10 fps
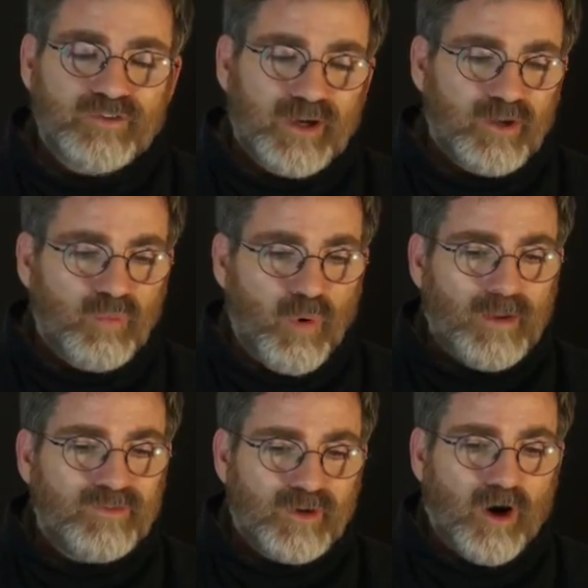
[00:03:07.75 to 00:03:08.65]
They're the
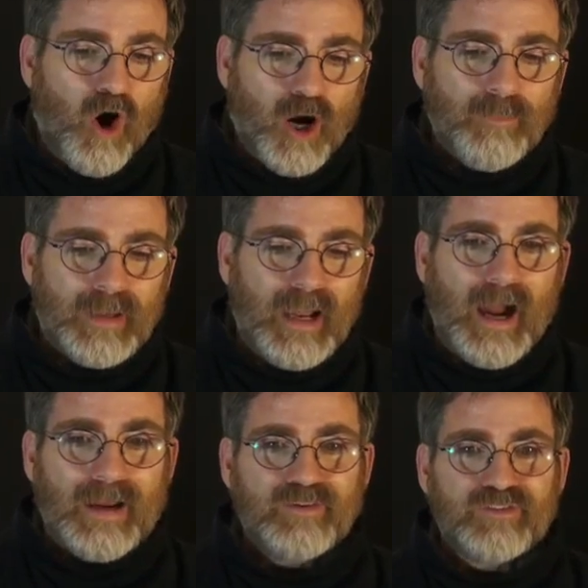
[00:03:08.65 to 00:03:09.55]
ones that are arming
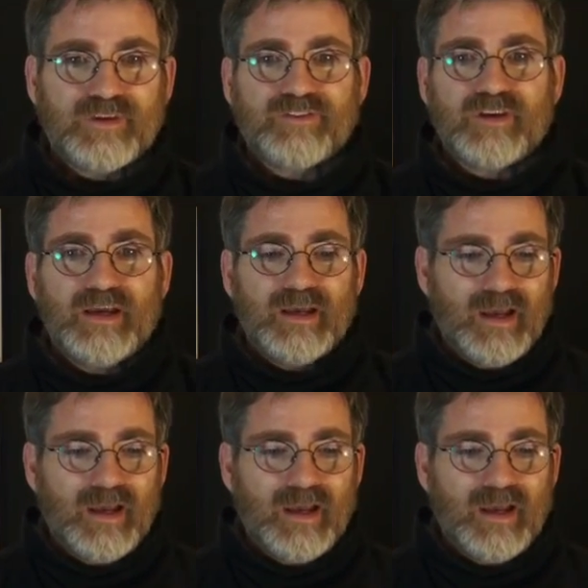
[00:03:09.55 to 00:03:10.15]
ISIS.